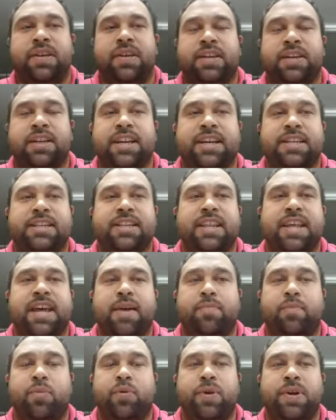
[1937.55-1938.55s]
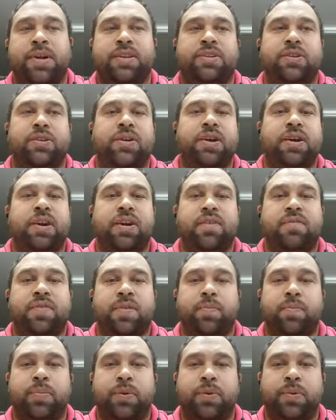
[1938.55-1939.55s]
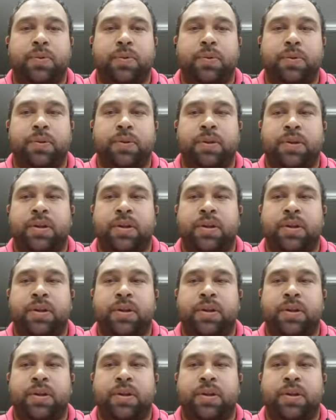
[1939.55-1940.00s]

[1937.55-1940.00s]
get to that point, turning over the ball.